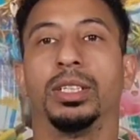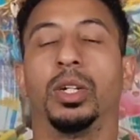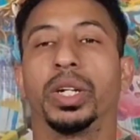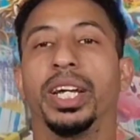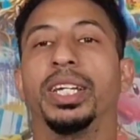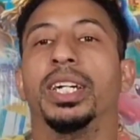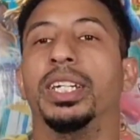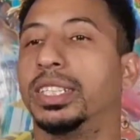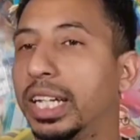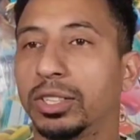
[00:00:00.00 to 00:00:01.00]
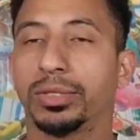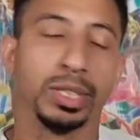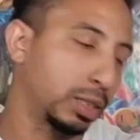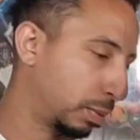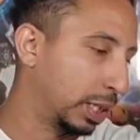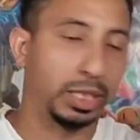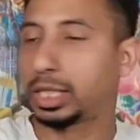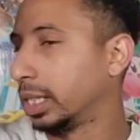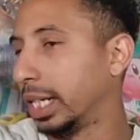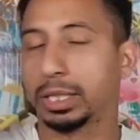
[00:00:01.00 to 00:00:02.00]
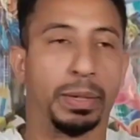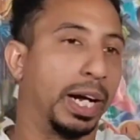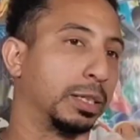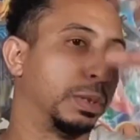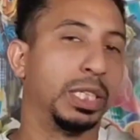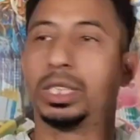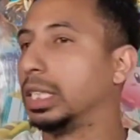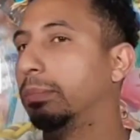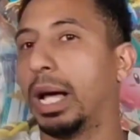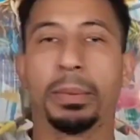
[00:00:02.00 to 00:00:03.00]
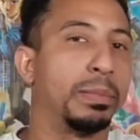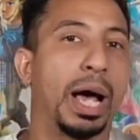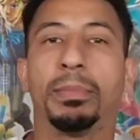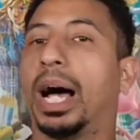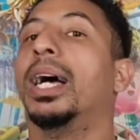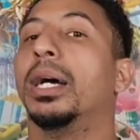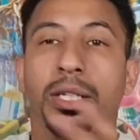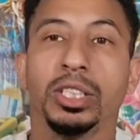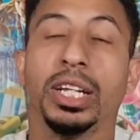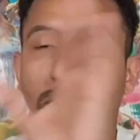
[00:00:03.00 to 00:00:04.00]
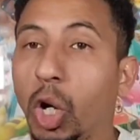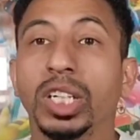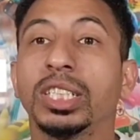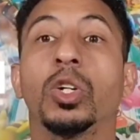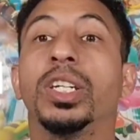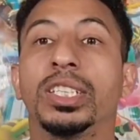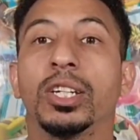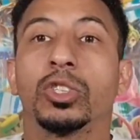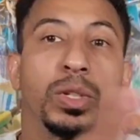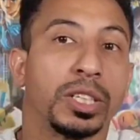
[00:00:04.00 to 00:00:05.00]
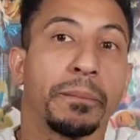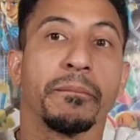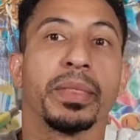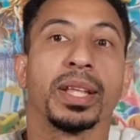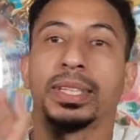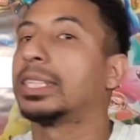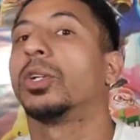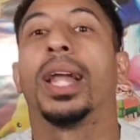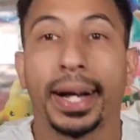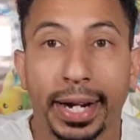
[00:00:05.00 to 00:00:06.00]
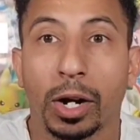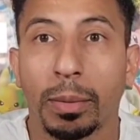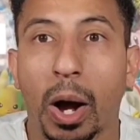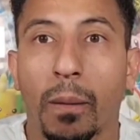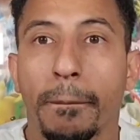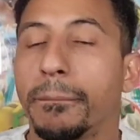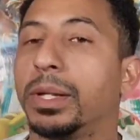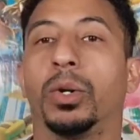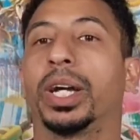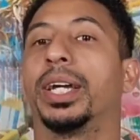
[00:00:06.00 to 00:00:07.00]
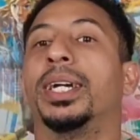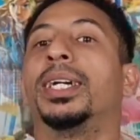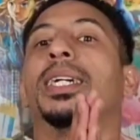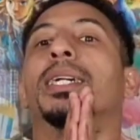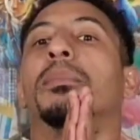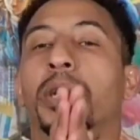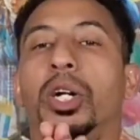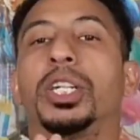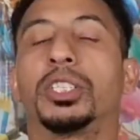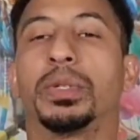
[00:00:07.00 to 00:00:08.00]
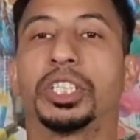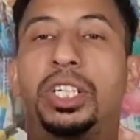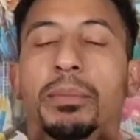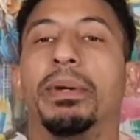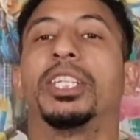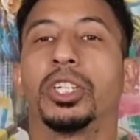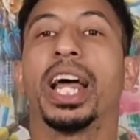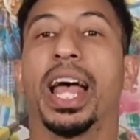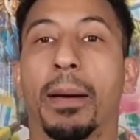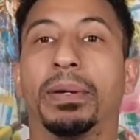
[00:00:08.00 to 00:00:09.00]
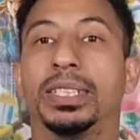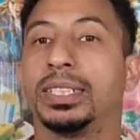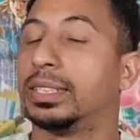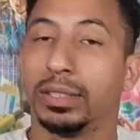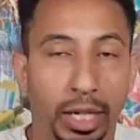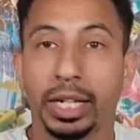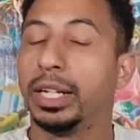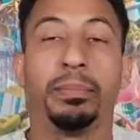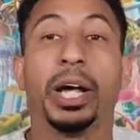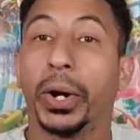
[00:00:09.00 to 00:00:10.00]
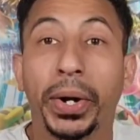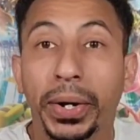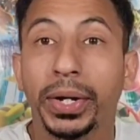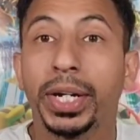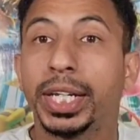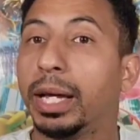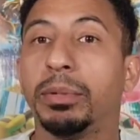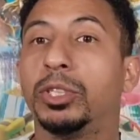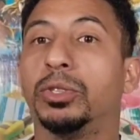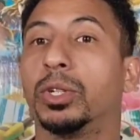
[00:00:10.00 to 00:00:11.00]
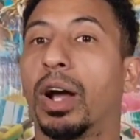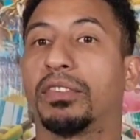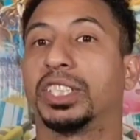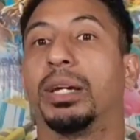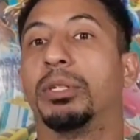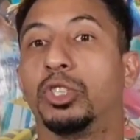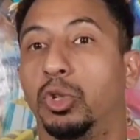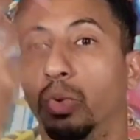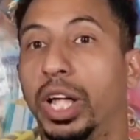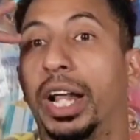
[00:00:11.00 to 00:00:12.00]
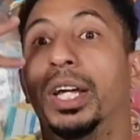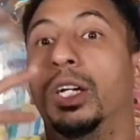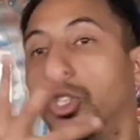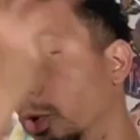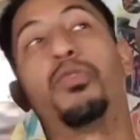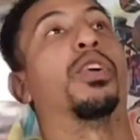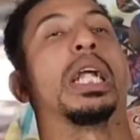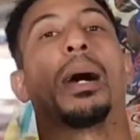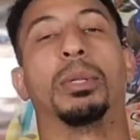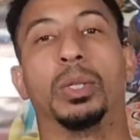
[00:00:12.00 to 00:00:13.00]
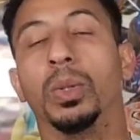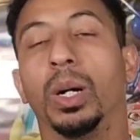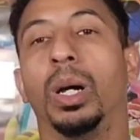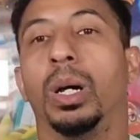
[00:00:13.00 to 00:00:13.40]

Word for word: Okay? Nintendo Switch, PlayStation, Xbox, PC, blah, blah, blah, blah. As long as it's on Nintendo Switch, that's all I care about. Okay? Put it on the Switch. Make sure that happens. It better. It can't be too, the graphics can't be too that, too phenomenal.